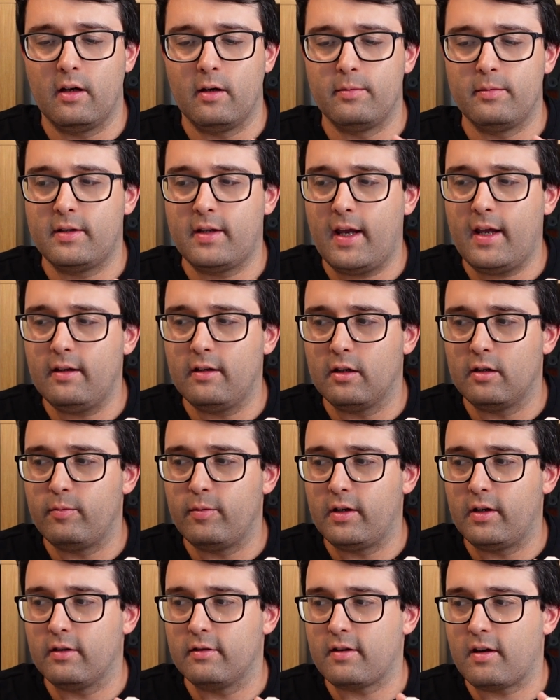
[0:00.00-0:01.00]
obtained it,
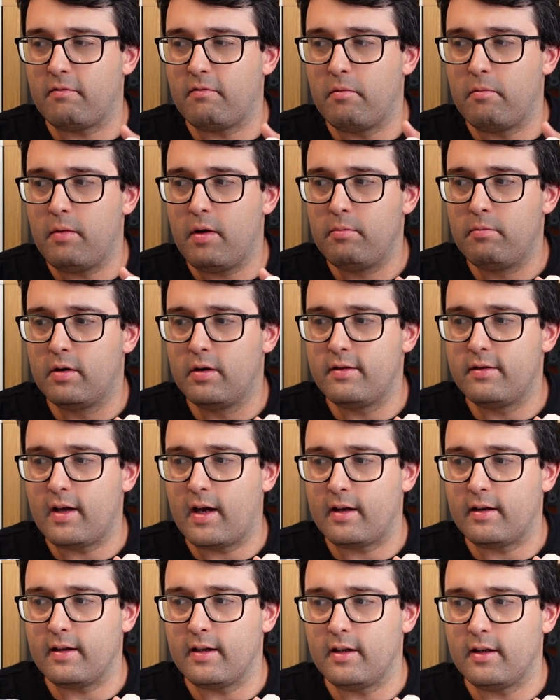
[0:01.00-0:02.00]
because I remembered
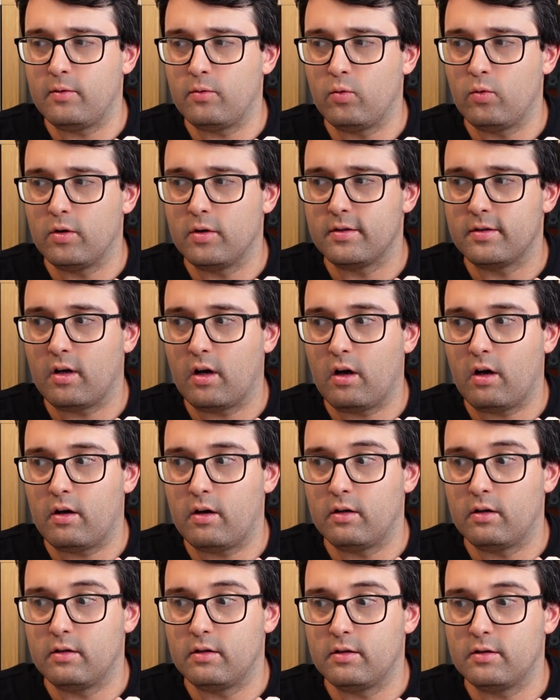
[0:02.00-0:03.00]
that it was
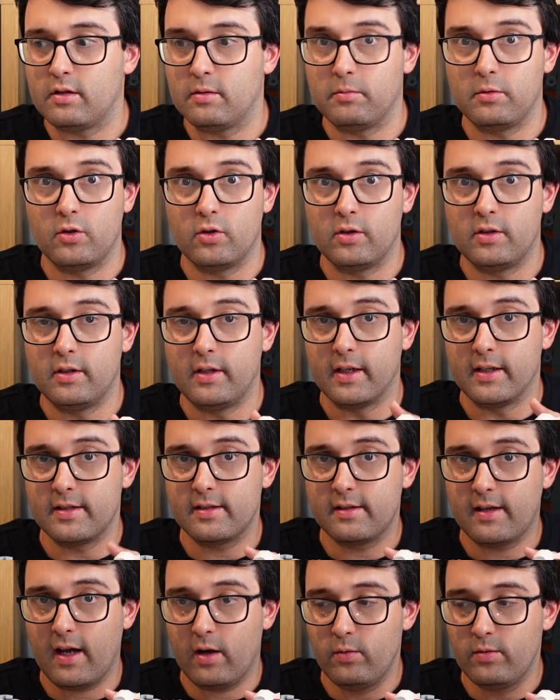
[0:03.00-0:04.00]
on some good
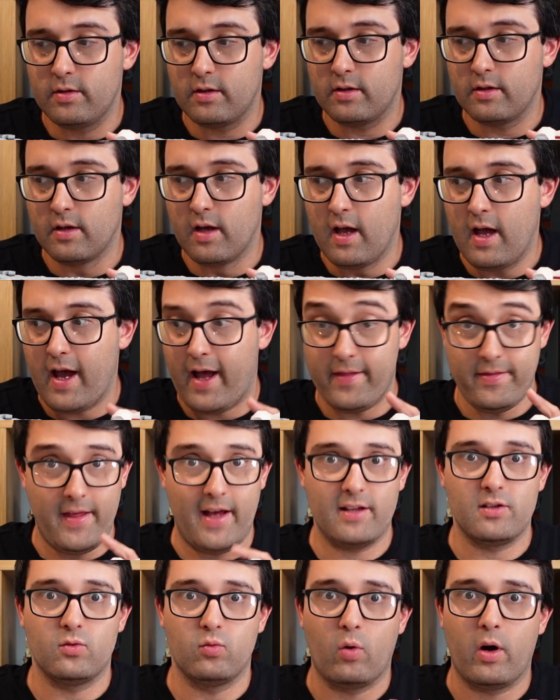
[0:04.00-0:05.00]
discounts, and
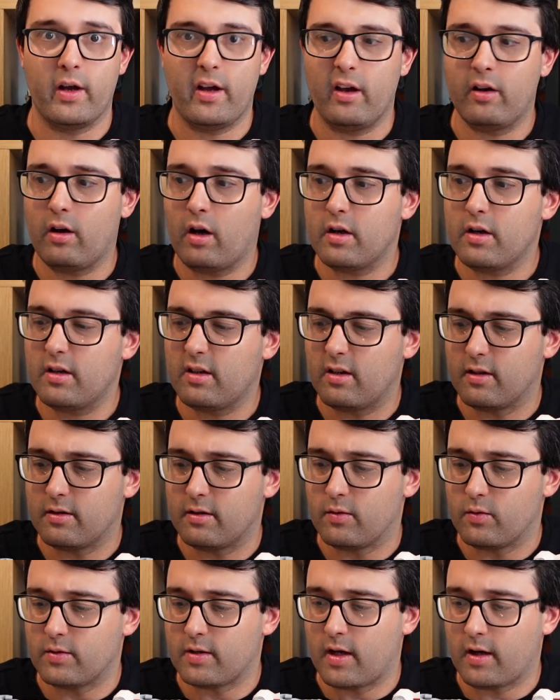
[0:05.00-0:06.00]
that's why I got it, because
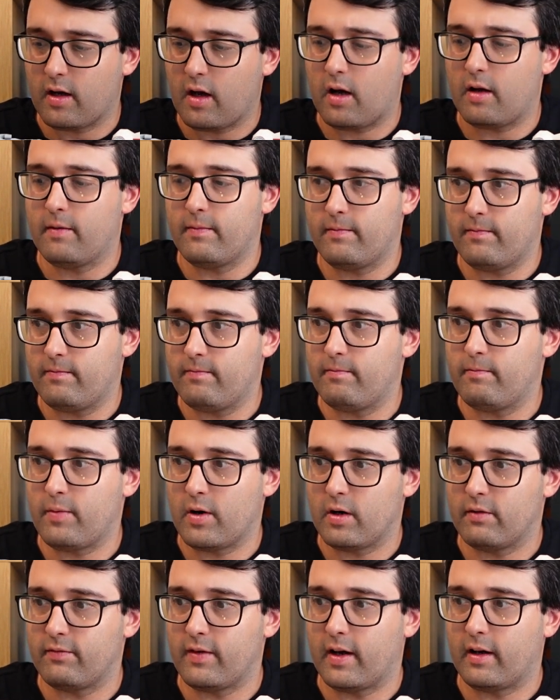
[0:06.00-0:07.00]
it was like
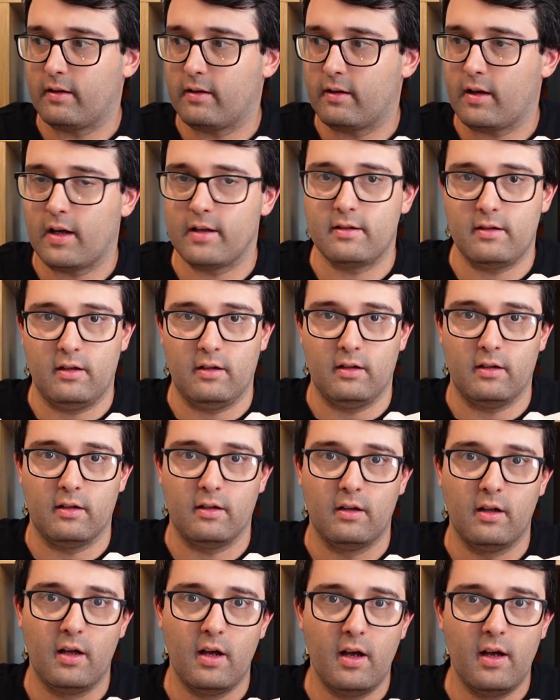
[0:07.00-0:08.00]
perfect, nice little
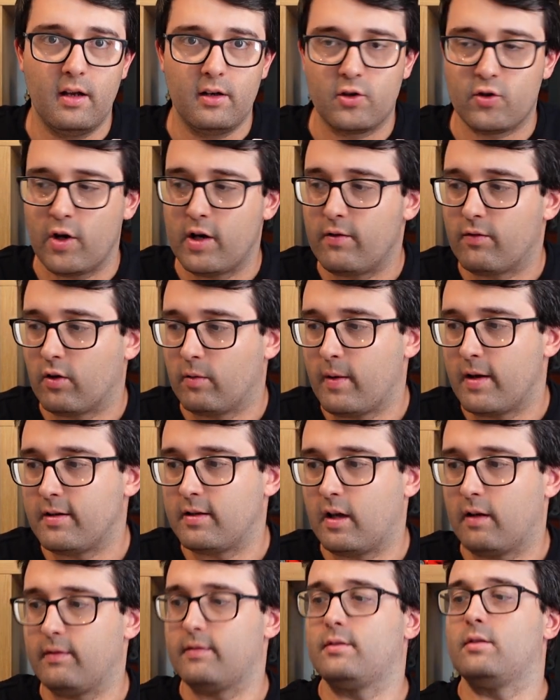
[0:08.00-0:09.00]
treat for
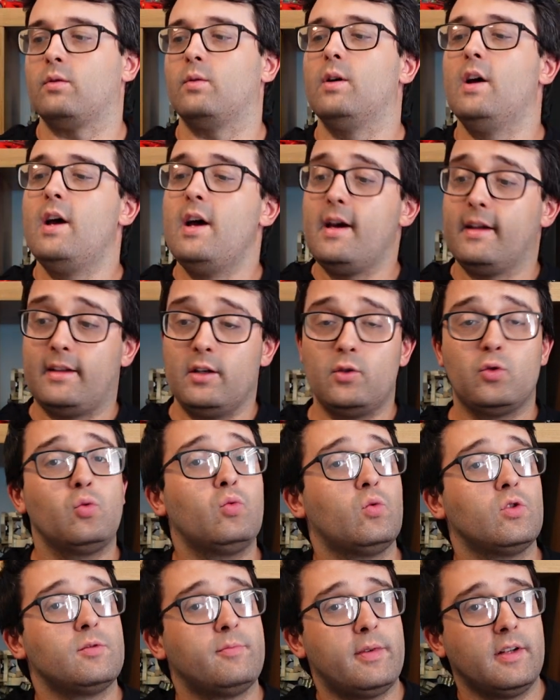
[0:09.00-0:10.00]
myself. So this
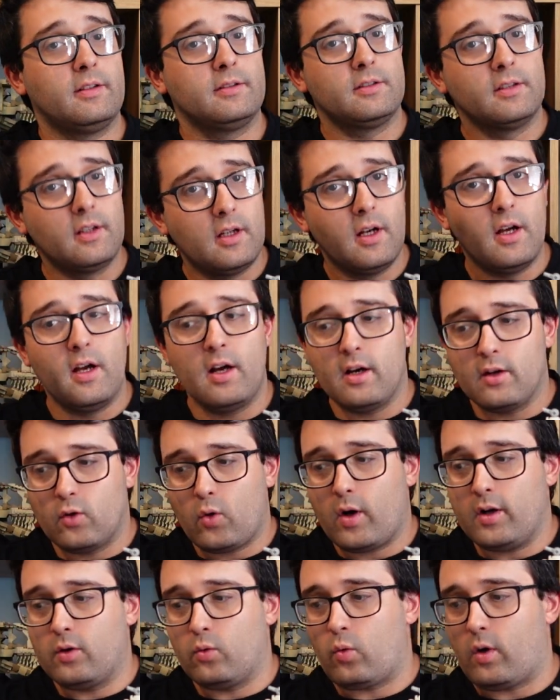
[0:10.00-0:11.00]
one was built
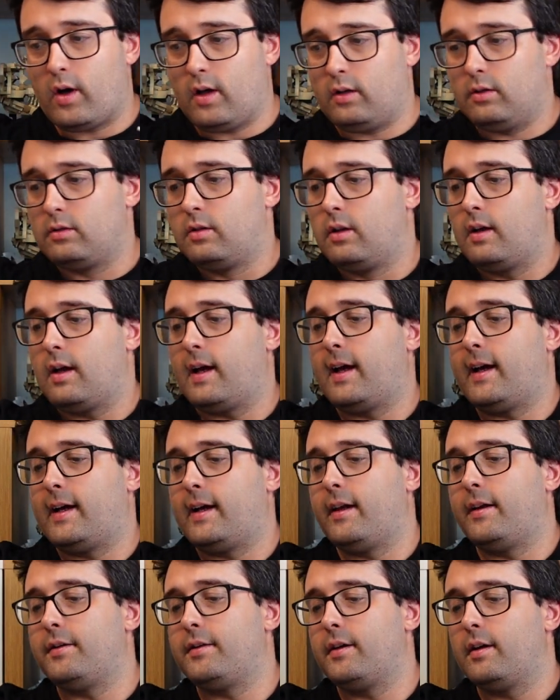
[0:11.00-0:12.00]
quite a while,
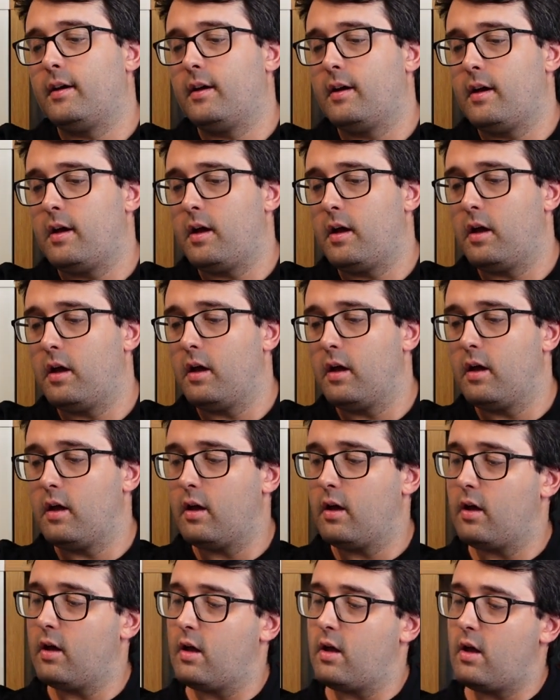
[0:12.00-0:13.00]
and
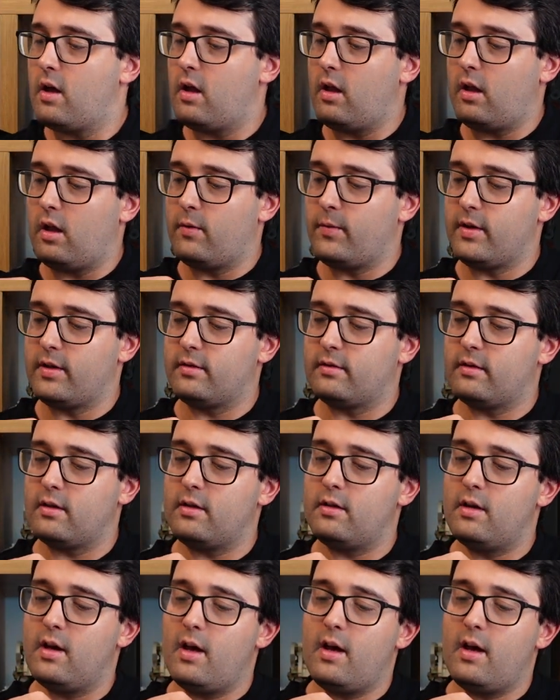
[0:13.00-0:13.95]
let me see,